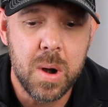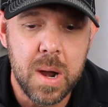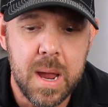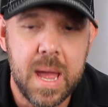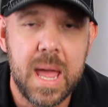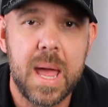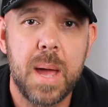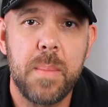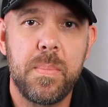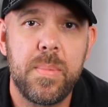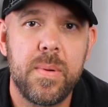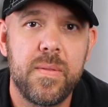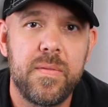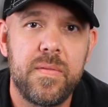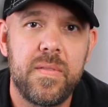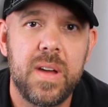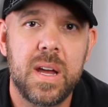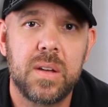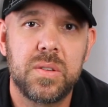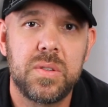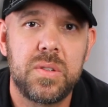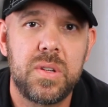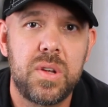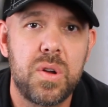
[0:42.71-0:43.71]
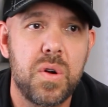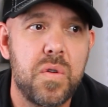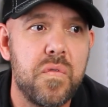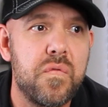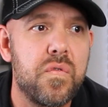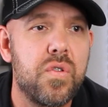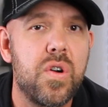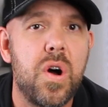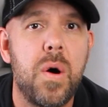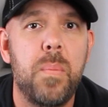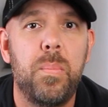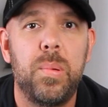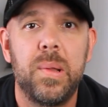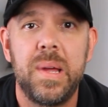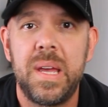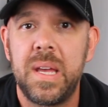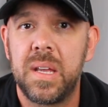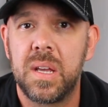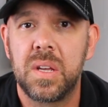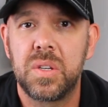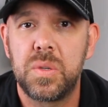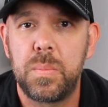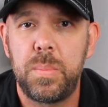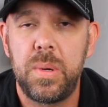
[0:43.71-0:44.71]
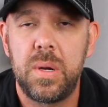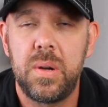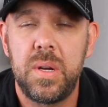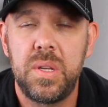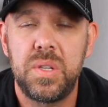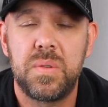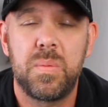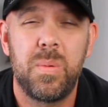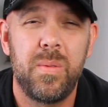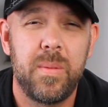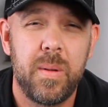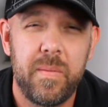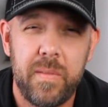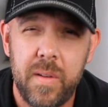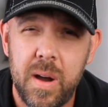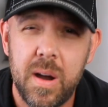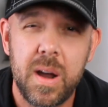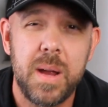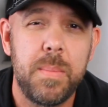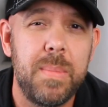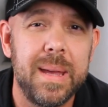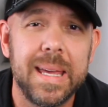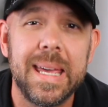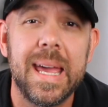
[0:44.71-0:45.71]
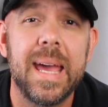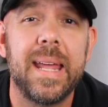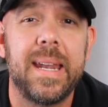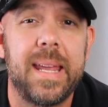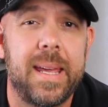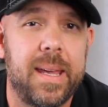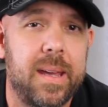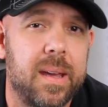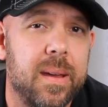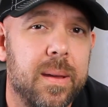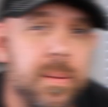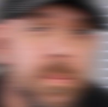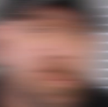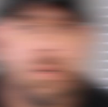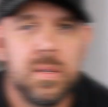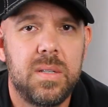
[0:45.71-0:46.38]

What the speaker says: amp affects the overall playing experience from the very beginning.